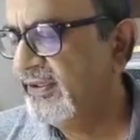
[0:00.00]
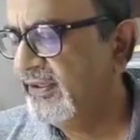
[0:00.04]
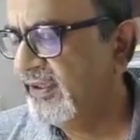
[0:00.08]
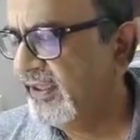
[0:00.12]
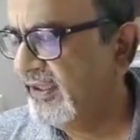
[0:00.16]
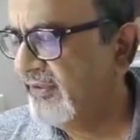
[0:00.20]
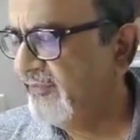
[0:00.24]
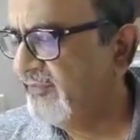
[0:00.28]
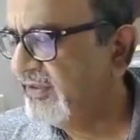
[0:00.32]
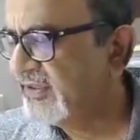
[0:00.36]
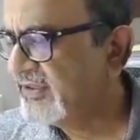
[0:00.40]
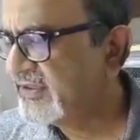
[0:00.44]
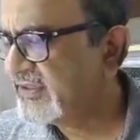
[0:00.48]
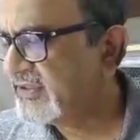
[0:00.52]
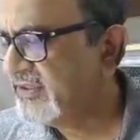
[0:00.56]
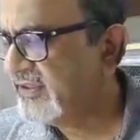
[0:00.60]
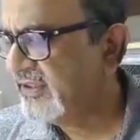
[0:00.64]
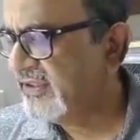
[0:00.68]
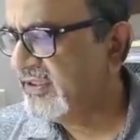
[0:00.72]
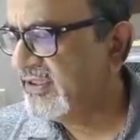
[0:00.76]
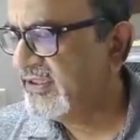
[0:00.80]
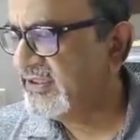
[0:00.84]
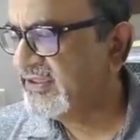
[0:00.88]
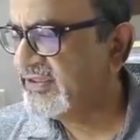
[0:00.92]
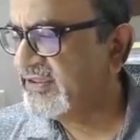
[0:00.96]
I must
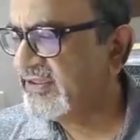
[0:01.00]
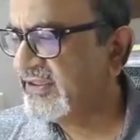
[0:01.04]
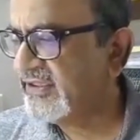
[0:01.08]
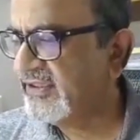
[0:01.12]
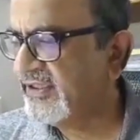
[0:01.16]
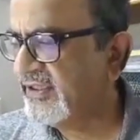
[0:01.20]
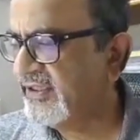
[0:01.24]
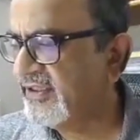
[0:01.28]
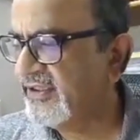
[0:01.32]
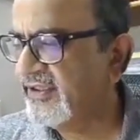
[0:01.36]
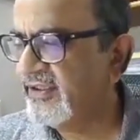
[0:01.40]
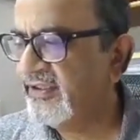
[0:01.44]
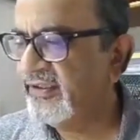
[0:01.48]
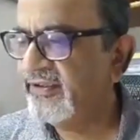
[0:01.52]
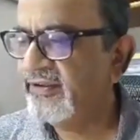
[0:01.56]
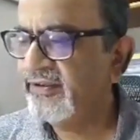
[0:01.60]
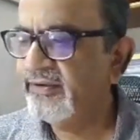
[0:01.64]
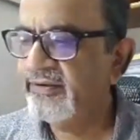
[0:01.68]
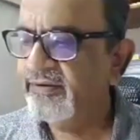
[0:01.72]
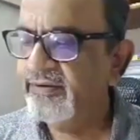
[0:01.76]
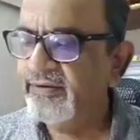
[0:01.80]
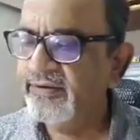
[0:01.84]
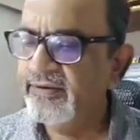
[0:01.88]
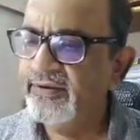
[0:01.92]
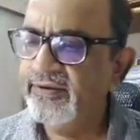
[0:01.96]
enunciate here
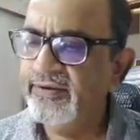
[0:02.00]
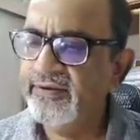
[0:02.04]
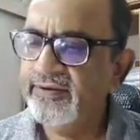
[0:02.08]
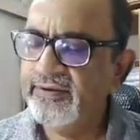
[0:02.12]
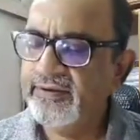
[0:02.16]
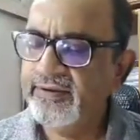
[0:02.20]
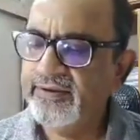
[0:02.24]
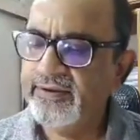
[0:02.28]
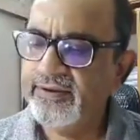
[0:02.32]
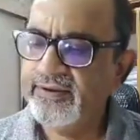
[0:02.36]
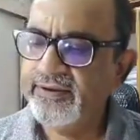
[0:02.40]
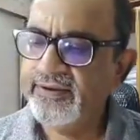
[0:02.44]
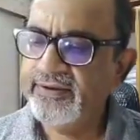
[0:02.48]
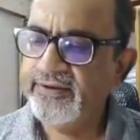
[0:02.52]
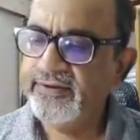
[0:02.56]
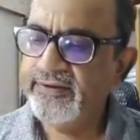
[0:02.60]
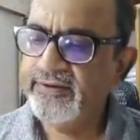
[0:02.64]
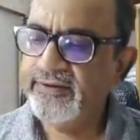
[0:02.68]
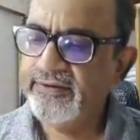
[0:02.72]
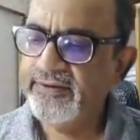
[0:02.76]
the